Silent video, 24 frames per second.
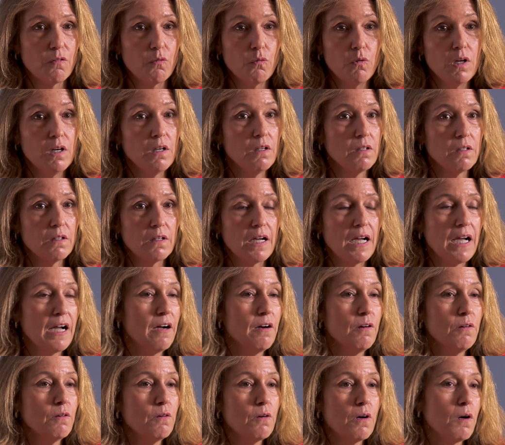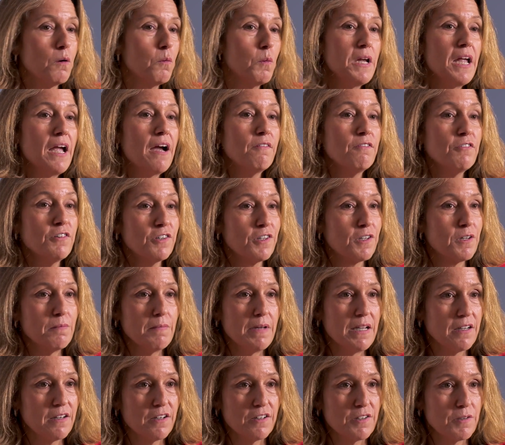Well, how are we ever going to
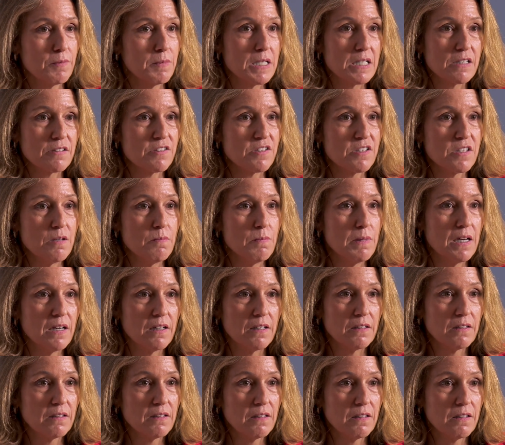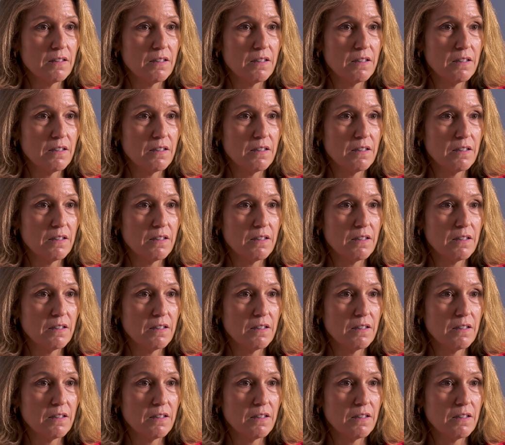make our democracy better?